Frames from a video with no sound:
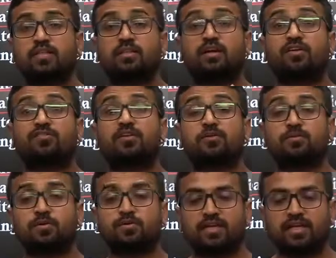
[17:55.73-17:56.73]
The difference
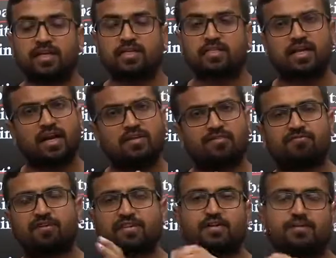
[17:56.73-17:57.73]
between is and
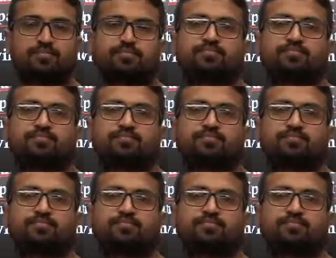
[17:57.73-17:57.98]
whether.